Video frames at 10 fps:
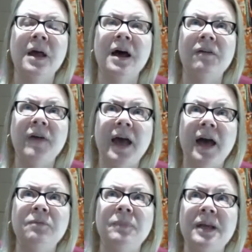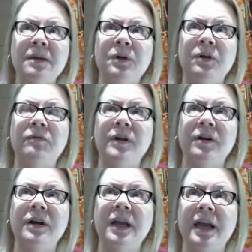I've had people
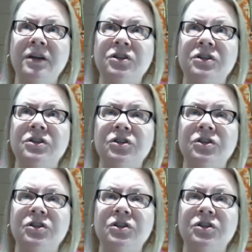very anxious